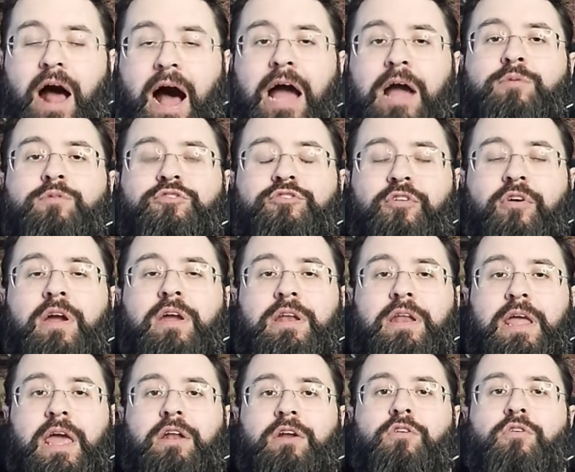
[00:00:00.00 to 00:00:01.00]
I was trying to
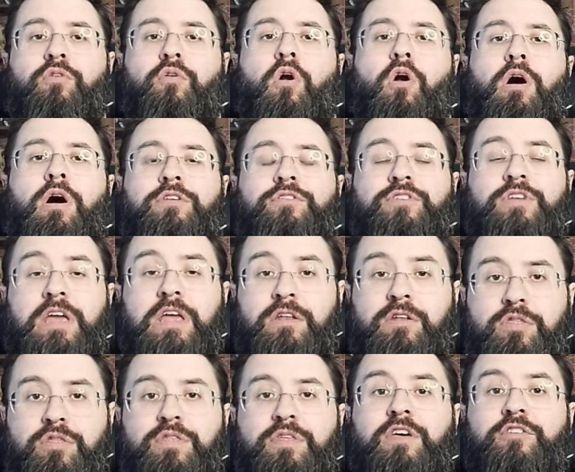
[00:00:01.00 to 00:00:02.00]
get across
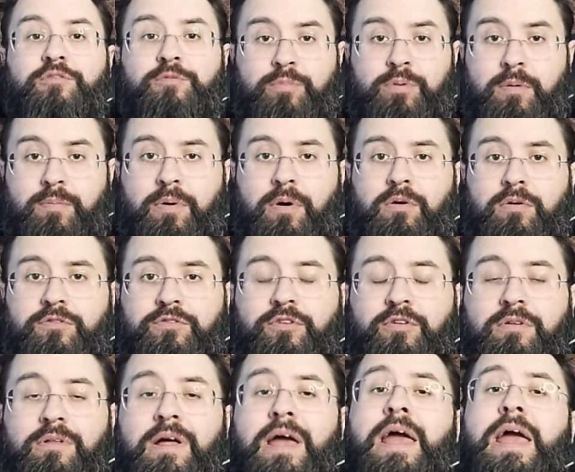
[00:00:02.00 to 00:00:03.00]
in this
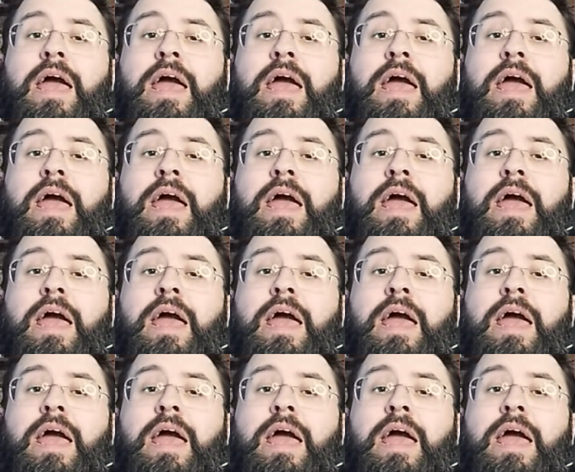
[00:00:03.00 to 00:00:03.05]
proposal.